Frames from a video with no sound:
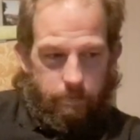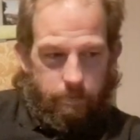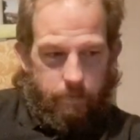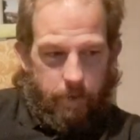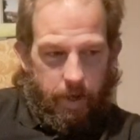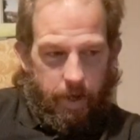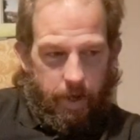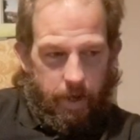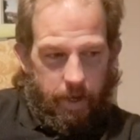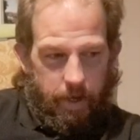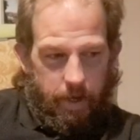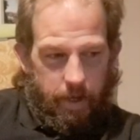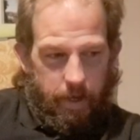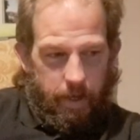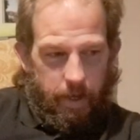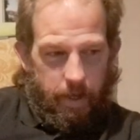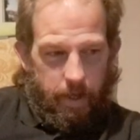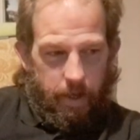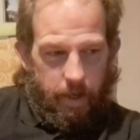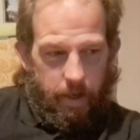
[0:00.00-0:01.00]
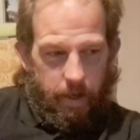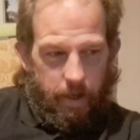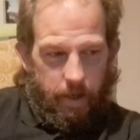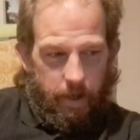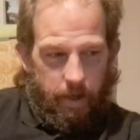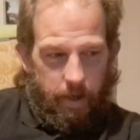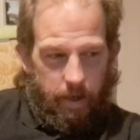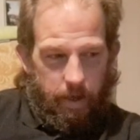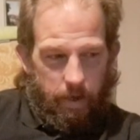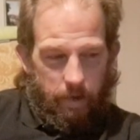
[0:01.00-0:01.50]
But
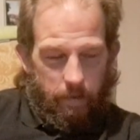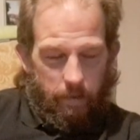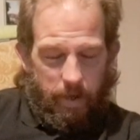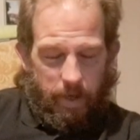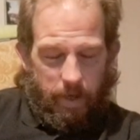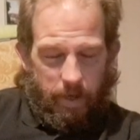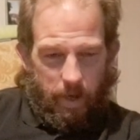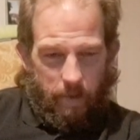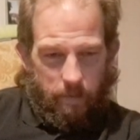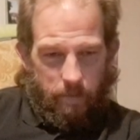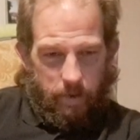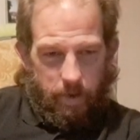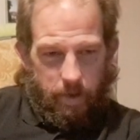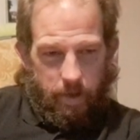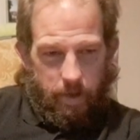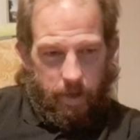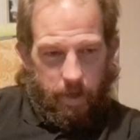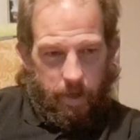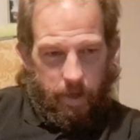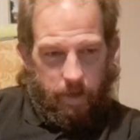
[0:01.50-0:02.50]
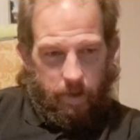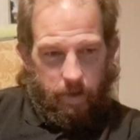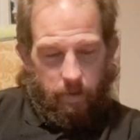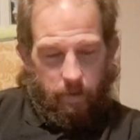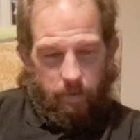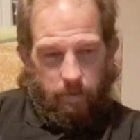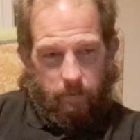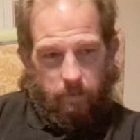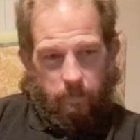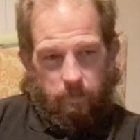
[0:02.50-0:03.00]
when it comes to the sort
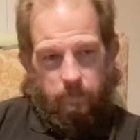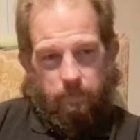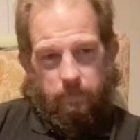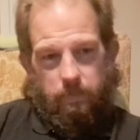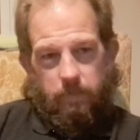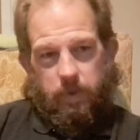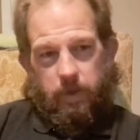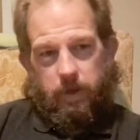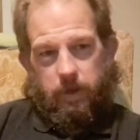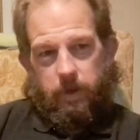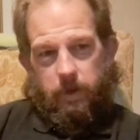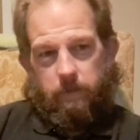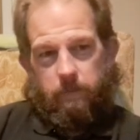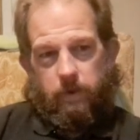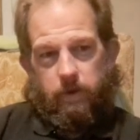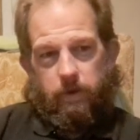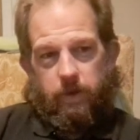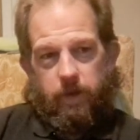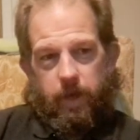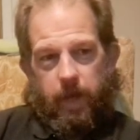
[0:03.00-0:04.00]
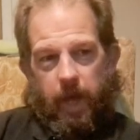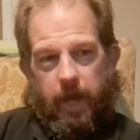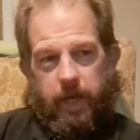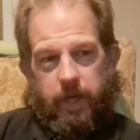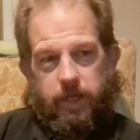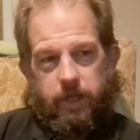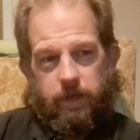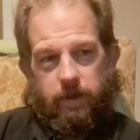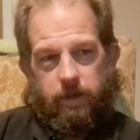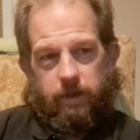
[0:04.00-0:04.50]
of
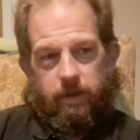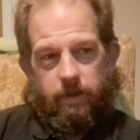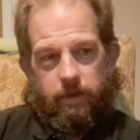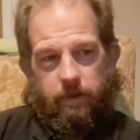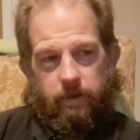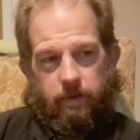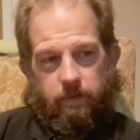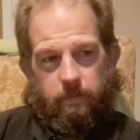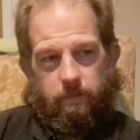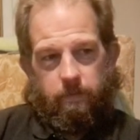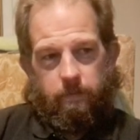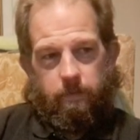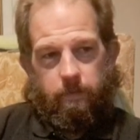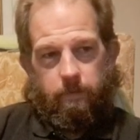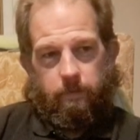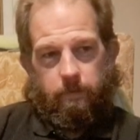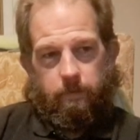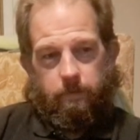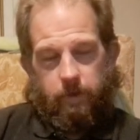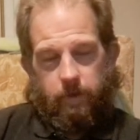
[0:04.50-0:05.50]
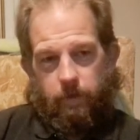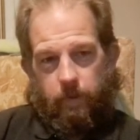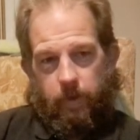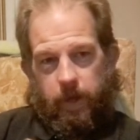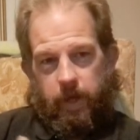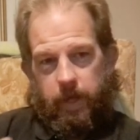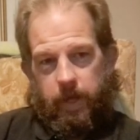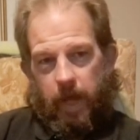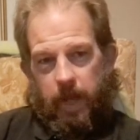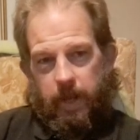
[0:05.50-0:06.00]
communications
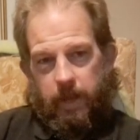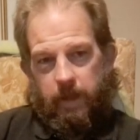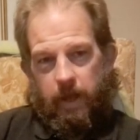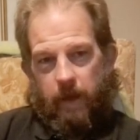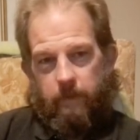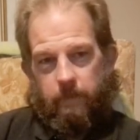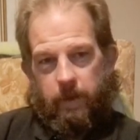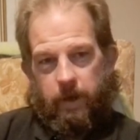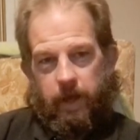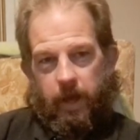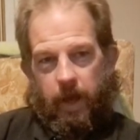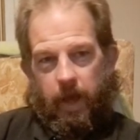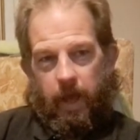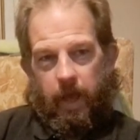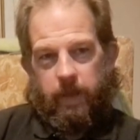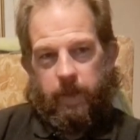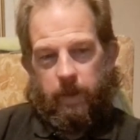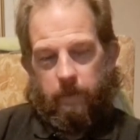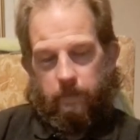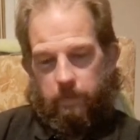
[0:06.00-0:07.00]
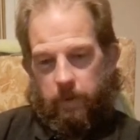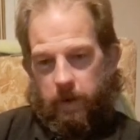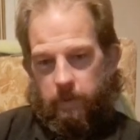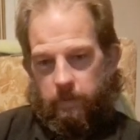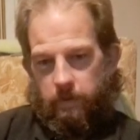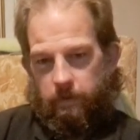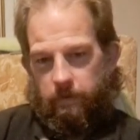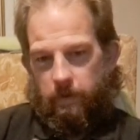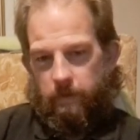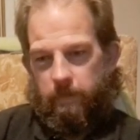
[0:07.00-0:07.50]
between Ken and Debbie and the
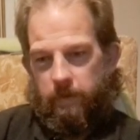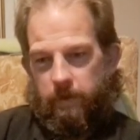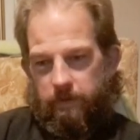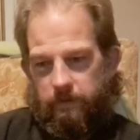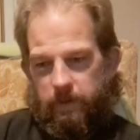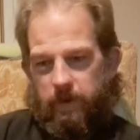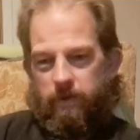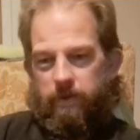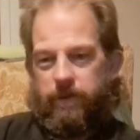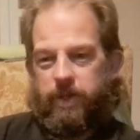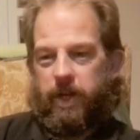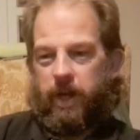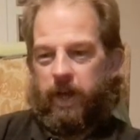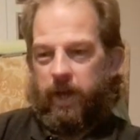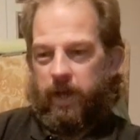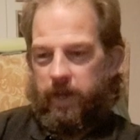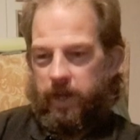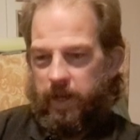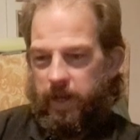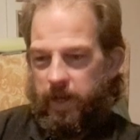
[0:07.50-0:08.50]
people from the future,